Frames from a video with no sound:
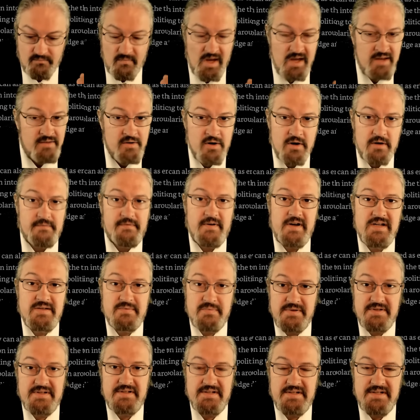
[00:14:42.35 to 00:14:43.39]
And their advice
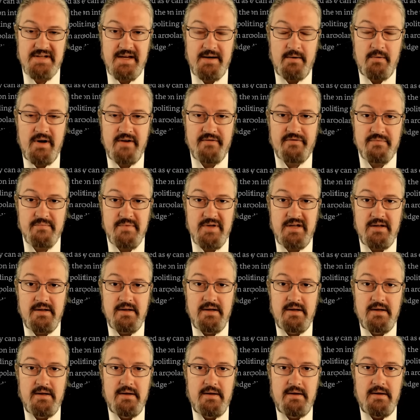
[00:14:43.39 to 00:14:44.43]
was to stay away from it.
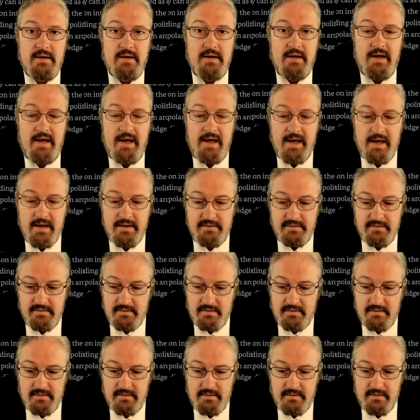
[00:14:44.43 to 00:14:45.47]
And
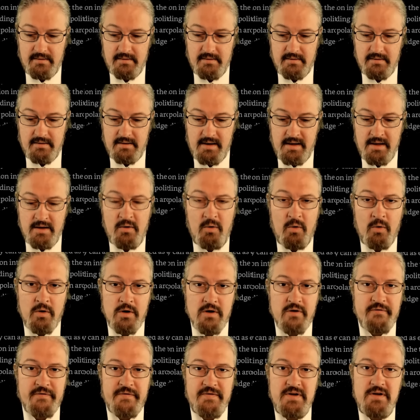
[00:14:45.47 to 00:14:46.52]
in
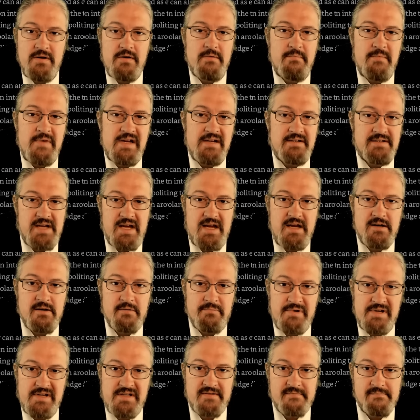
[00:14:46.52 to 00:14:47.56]
order for you to maintain your
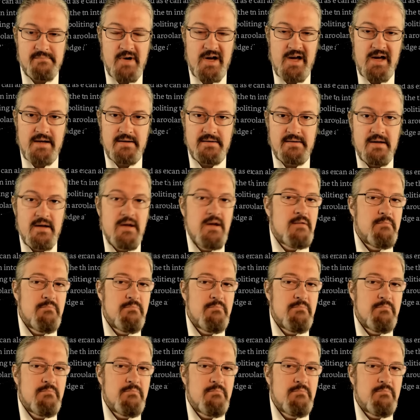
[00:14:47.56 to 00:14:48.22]
peace of mind.